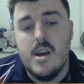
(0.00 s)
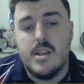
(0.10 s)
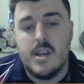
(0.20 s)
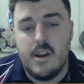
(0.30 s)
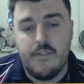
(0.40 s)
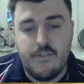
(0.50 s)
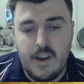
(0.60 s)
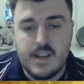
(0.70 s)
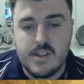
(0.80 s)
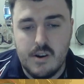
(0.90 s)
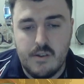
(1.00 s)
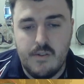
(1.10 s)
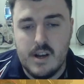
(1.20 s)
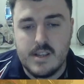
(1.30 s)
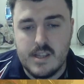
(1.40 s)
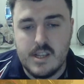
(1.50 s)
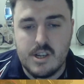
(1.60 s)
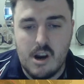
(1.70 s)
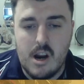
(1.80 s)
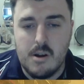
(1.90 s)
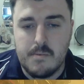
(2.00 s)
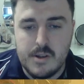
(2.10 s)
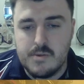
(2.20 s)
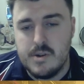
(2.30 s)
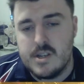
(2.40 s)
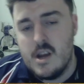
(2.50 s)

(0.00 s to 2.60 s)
to kind of face off first with the gyrocopters, which